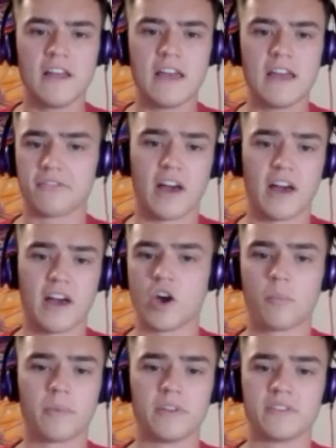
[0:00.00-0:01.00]
If Lyon
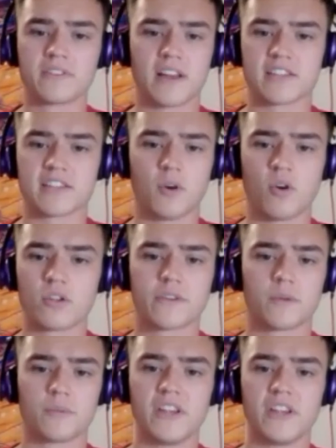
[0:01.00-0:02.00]
opens some holes
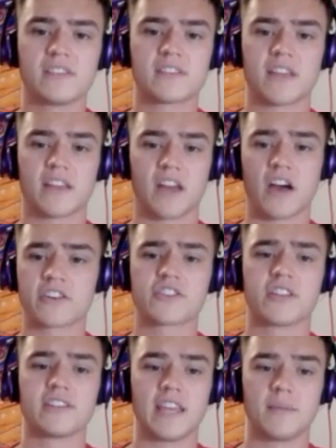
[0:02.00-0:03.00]
for Breece and
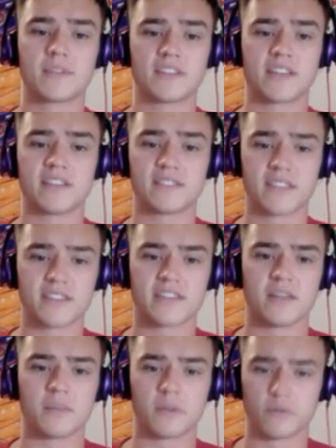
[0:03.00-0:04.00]
Hutchinson keeps his
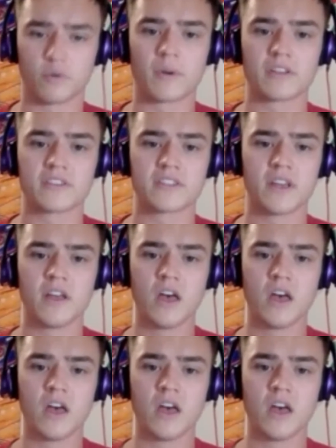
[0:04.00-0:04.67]
consistent performance,